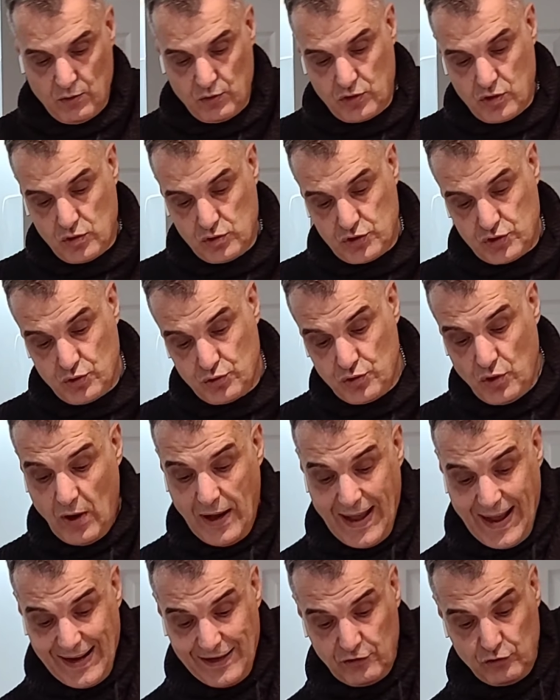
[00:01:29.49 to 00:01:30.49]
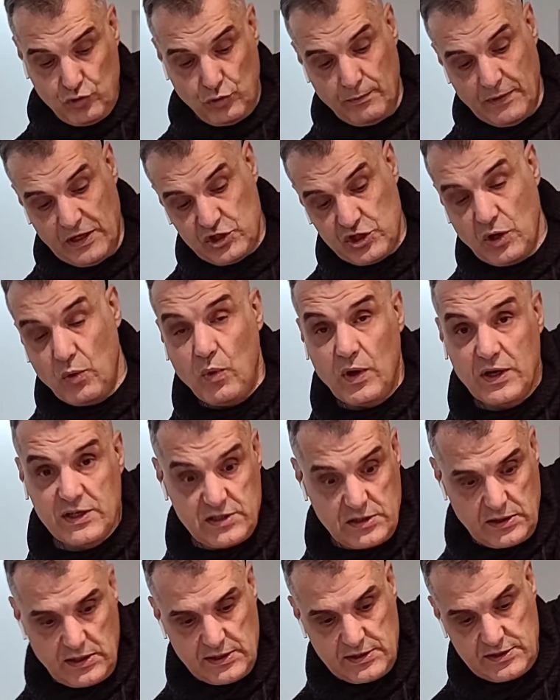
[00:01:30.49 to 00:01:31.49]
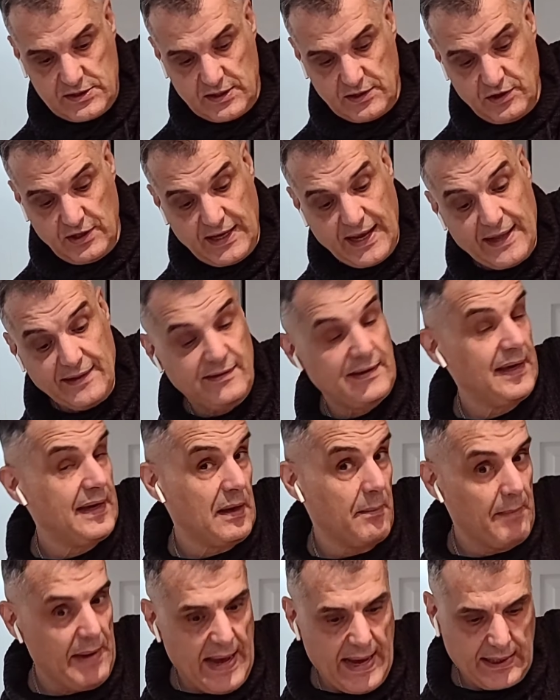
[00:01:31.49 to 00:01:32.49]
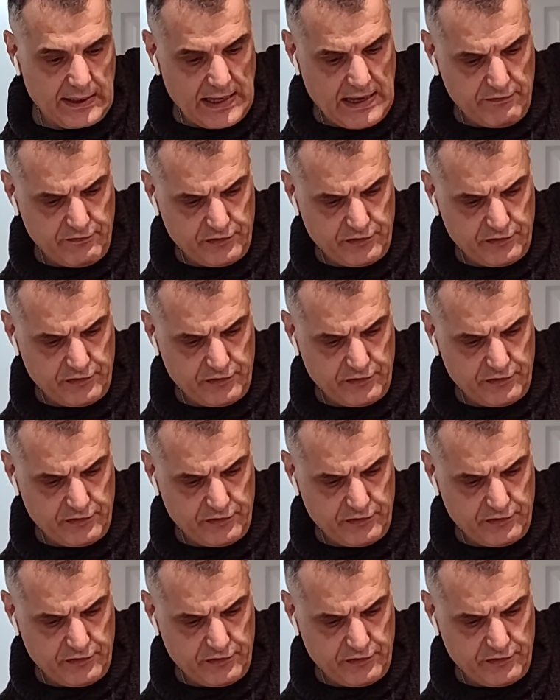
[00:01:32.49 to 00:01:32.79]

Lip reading: So don't add too much at once because you can't take it back after.